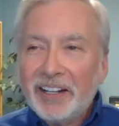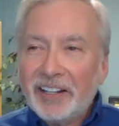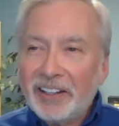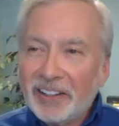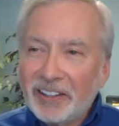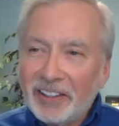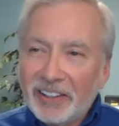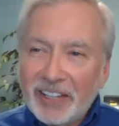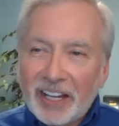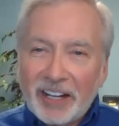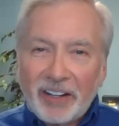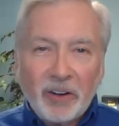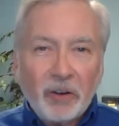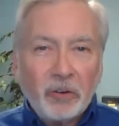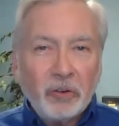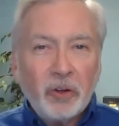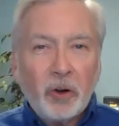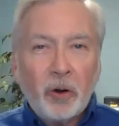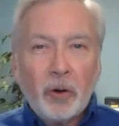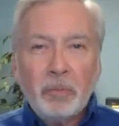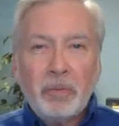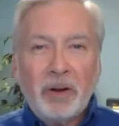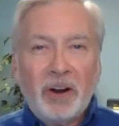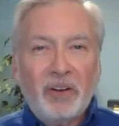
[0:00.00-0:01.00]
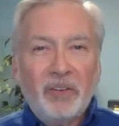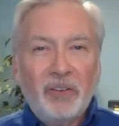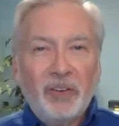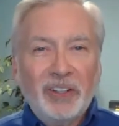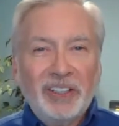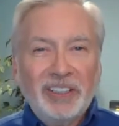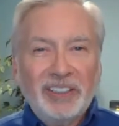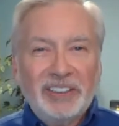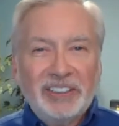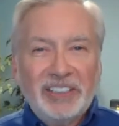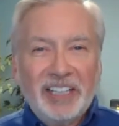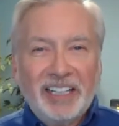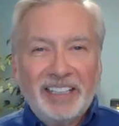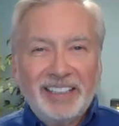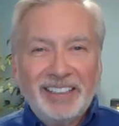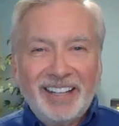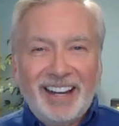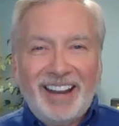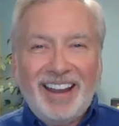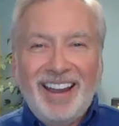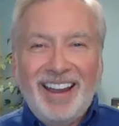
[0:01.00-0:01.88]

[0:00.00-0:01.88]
they don't know about real estate.